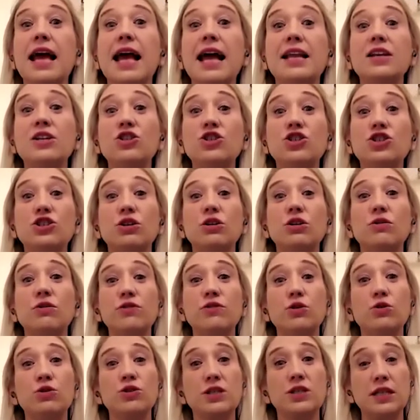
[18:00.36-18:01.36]
the edge
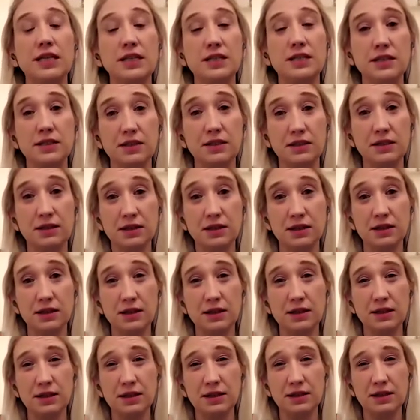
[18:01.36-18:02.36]
of your seat.
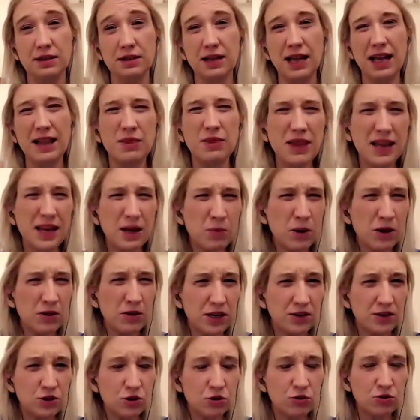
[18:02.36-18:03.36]
And think about
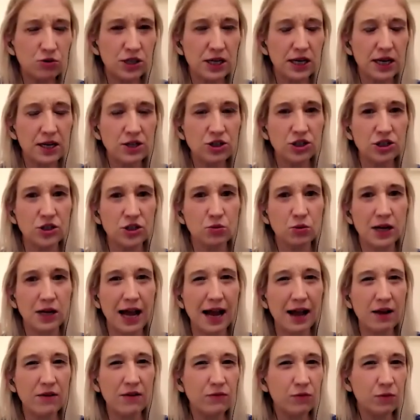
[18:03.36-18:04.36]
the associations we
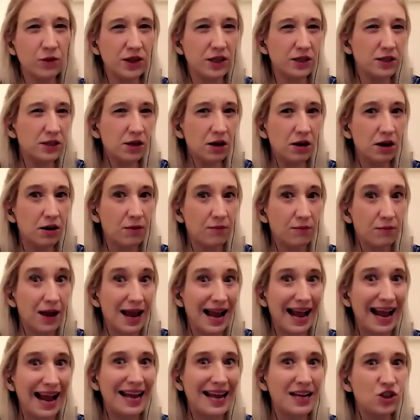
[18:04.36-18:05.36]
have with the
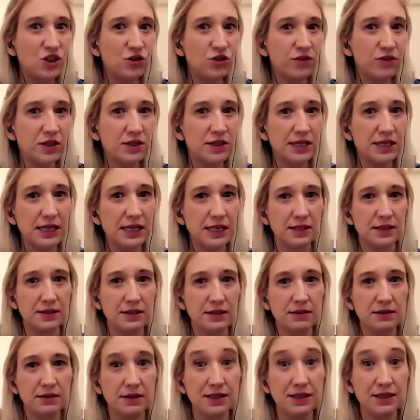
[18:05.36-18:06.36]
term edge of the
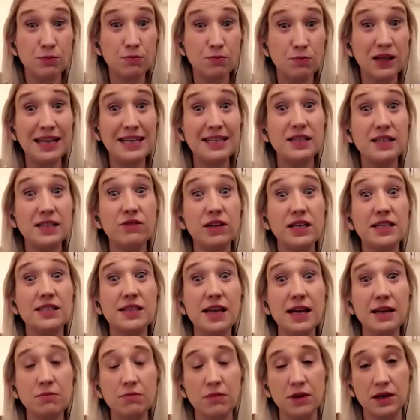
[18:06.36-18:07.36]
seat. It's a place of
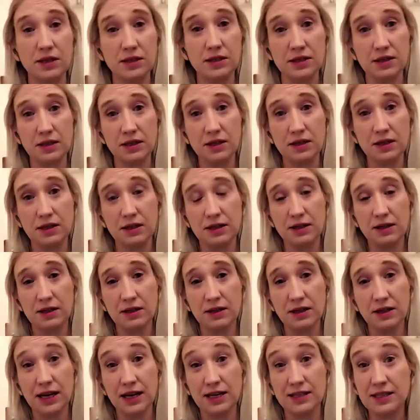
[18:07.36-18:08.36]
excitement.
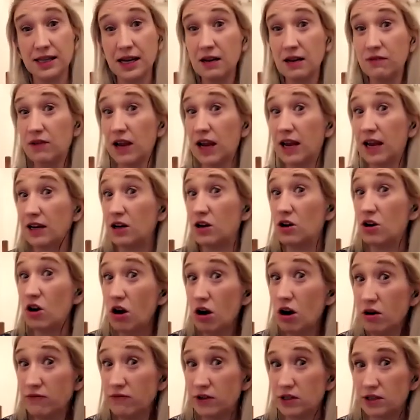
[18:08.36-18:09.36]
And instead of getting
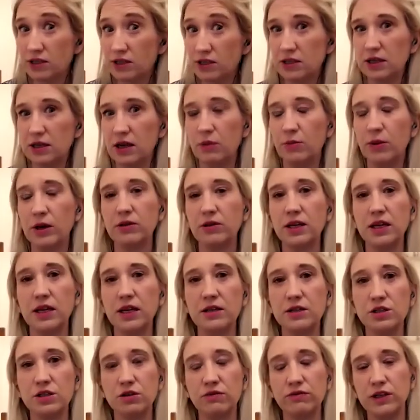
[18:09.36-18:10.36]
nervous about the
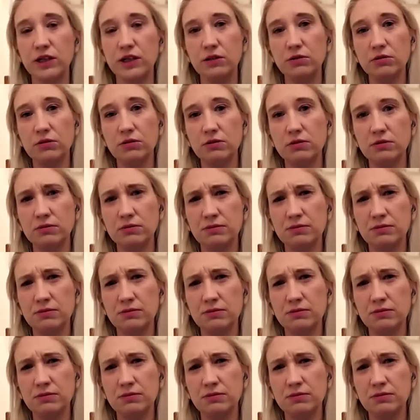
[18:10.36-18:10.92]
interview,